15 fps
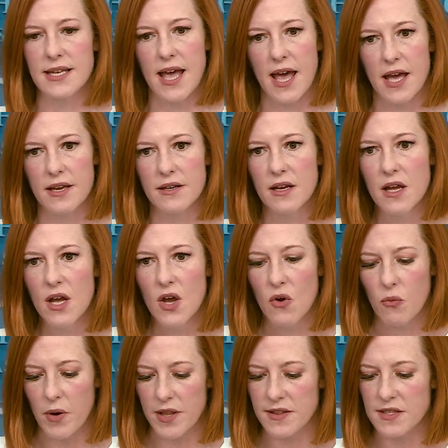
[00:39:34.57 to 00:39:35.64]
ahead
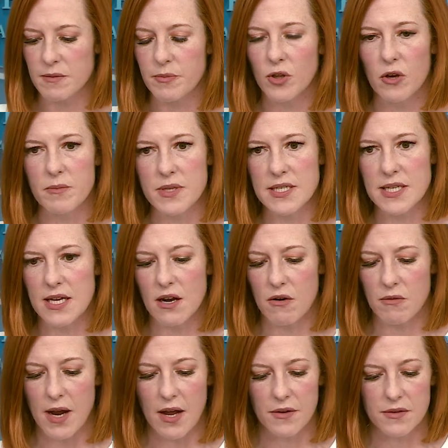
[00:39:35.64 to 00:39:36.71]
with diplomacy
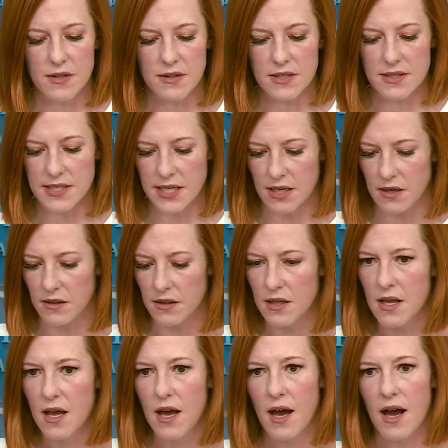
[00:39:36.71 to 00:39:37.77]
around the deal.
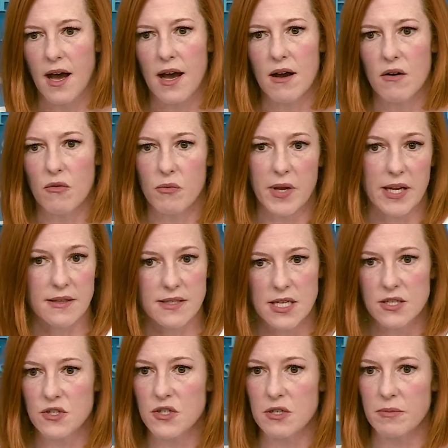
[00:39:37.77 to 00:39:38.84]
We
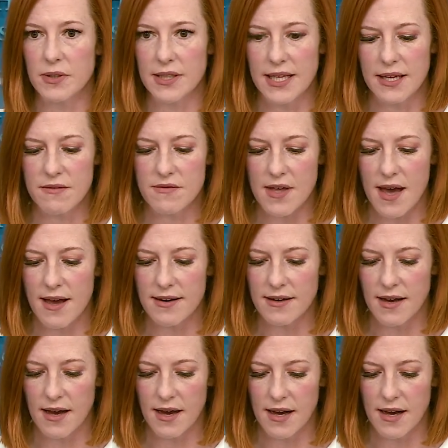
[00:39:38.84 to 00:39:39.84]
continue to believe that,